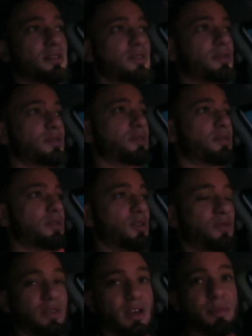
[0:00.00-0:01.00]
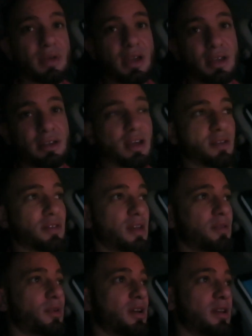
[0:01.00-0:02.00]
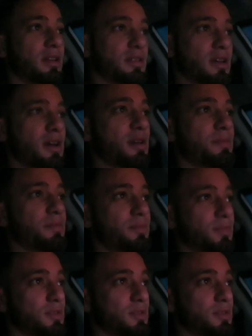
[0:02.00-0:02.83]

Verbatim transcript: So hopefully, I make it down that way in time.